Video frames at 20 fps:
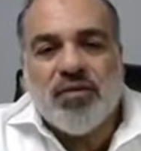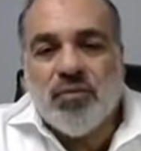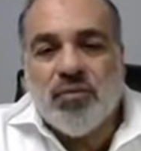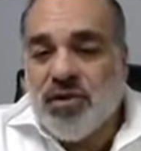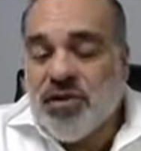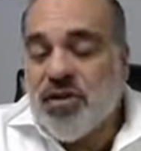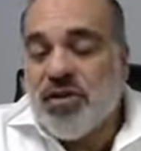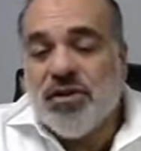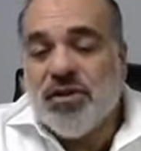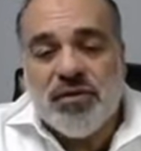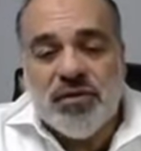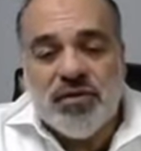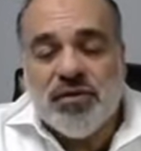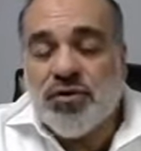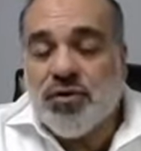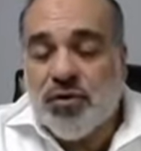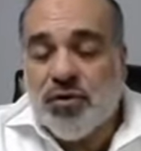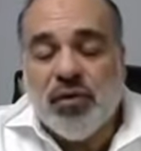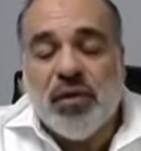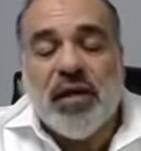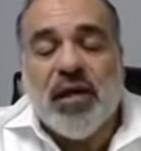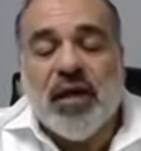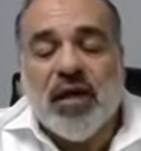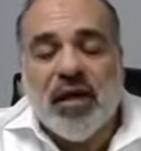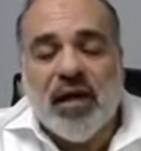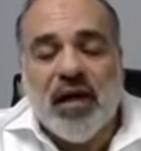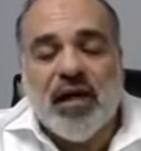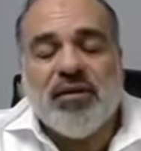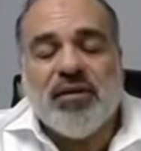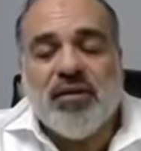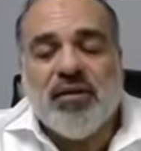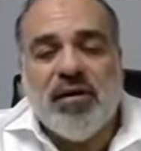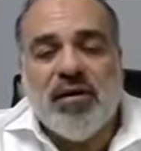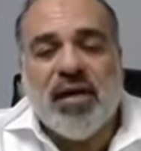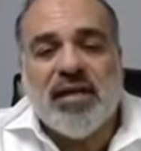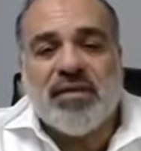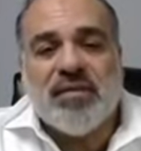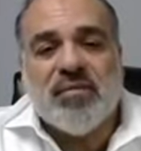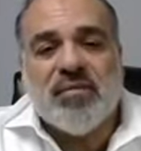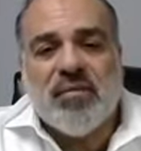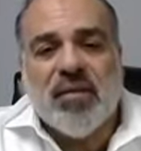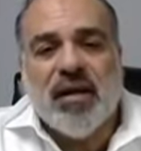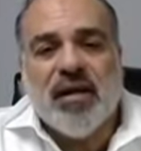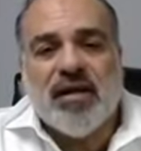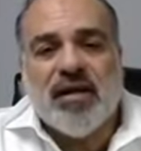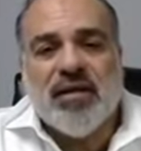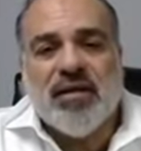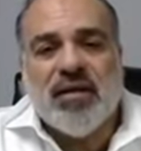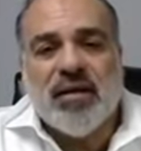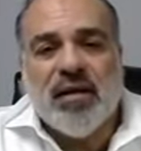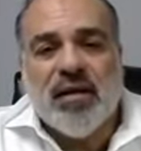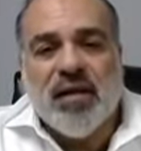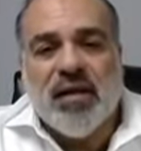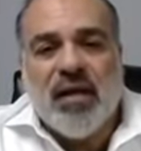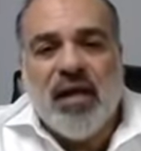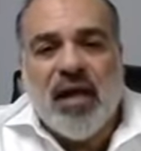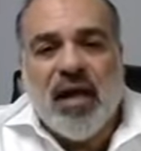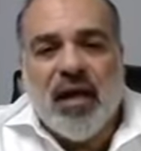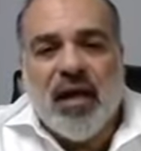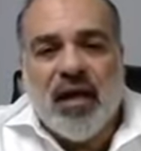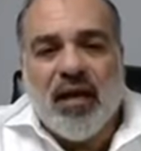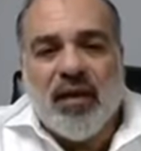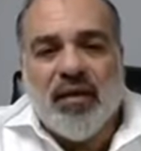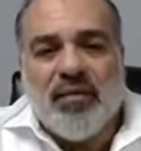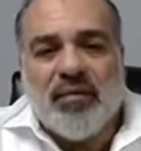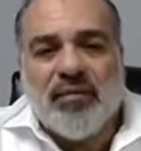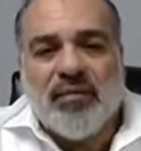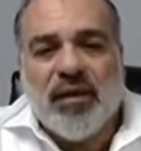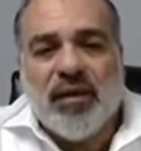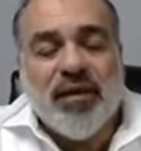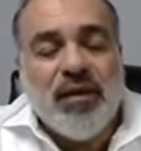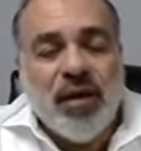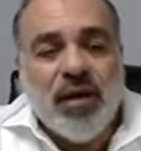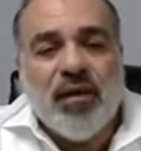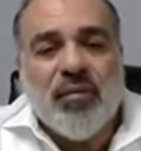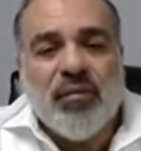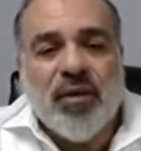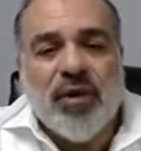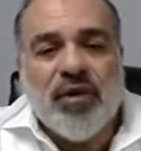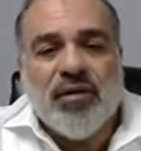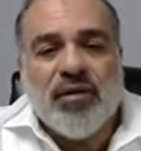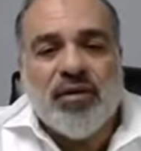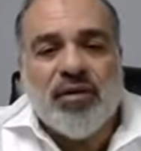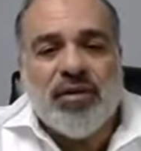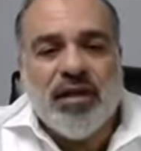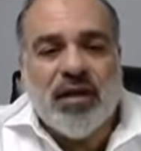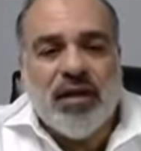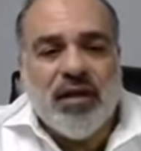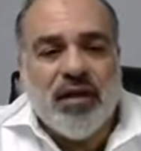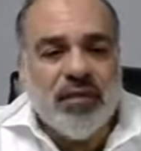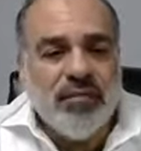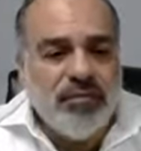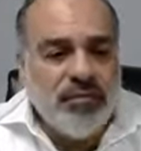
which is truly underestimated in the community.